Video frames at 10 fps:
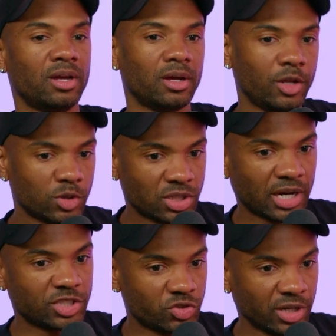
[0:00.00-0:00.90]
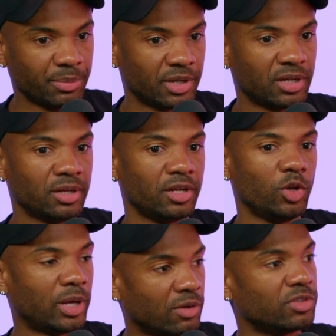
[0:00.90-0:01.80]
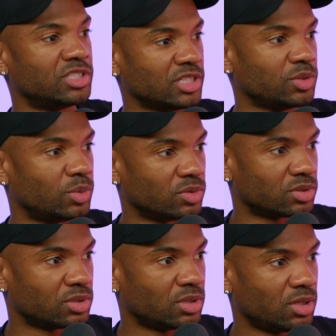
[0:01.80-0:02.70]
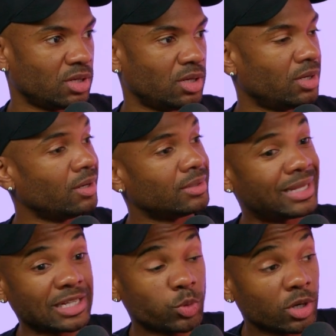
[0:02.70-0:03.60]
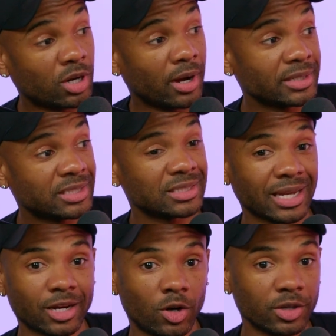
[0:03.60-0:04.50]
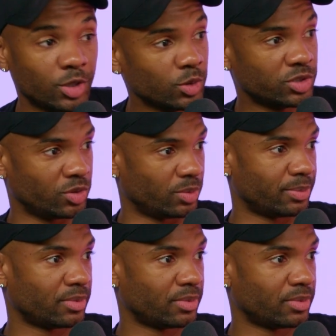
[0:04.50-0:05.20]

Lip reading: You start streaming, you get residuals. That's what content's like on YouTube.